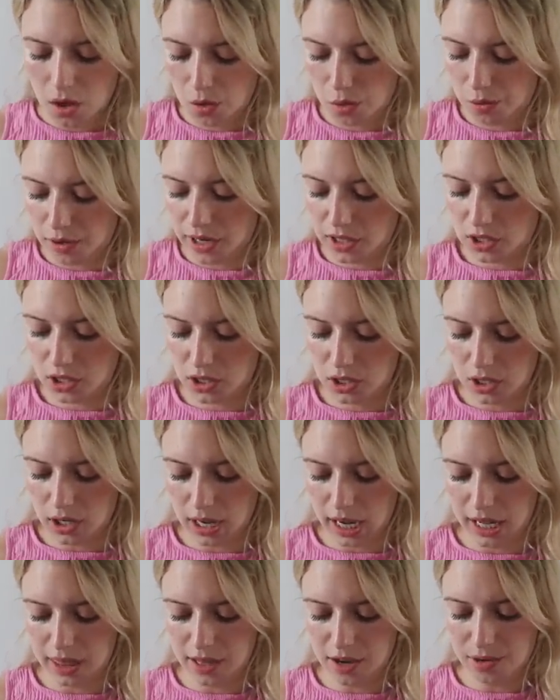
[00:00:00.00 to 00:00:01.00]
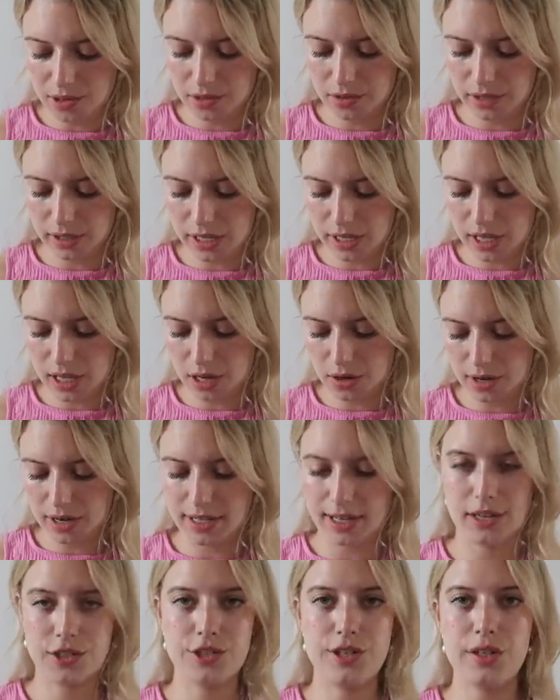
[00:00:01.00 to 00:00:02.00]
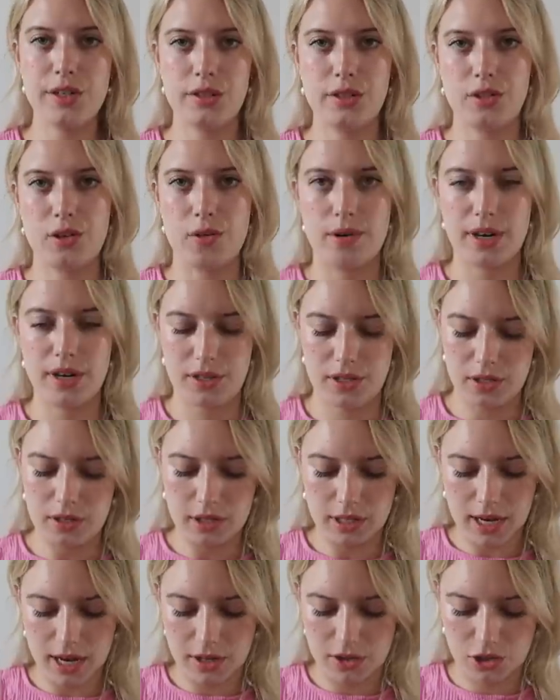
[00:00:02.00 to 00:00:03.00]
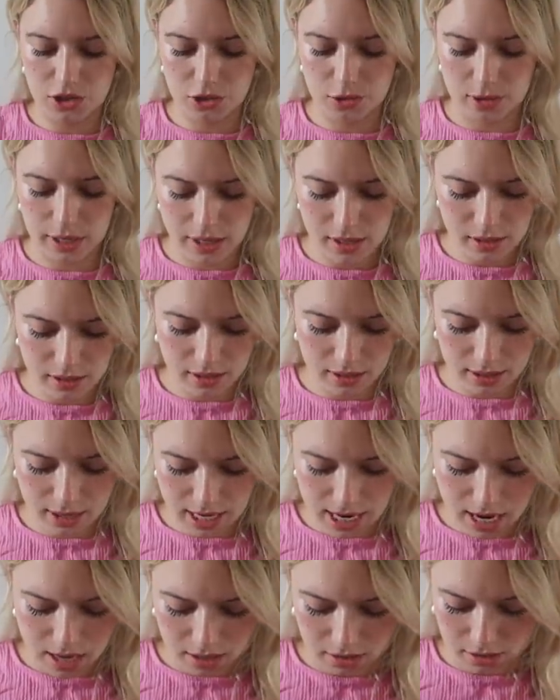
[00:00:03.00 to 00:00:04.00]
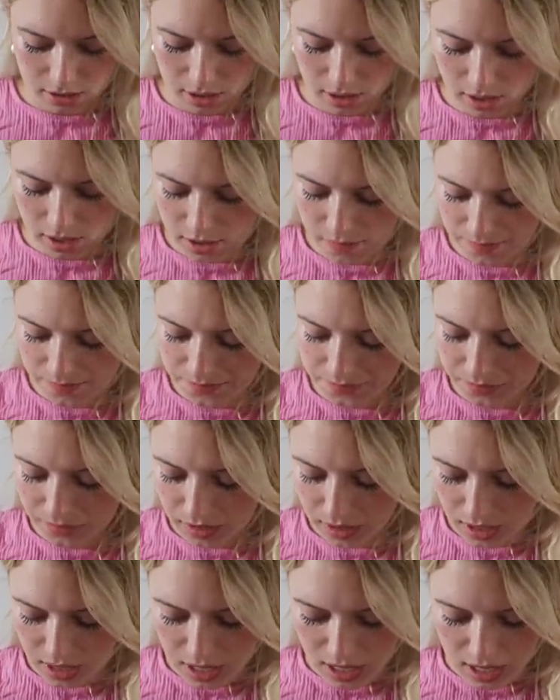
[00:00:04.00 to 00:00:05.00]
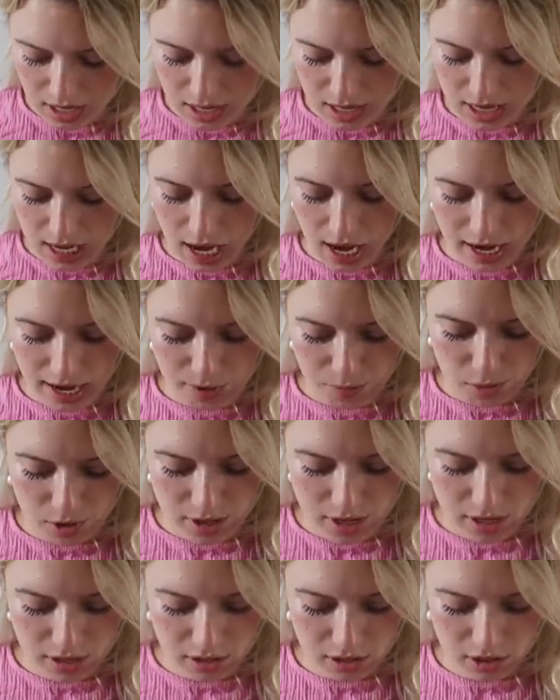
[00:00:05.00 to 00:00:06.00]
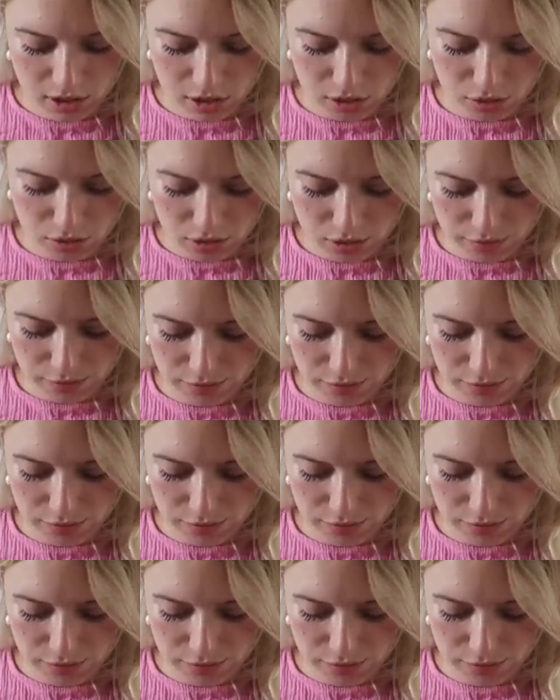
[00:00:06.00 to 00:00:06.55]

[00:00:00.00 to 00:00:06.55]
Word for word: which I thought was really cute. It's actually a skirt, so it has shorts and a skirt. And I wore this to a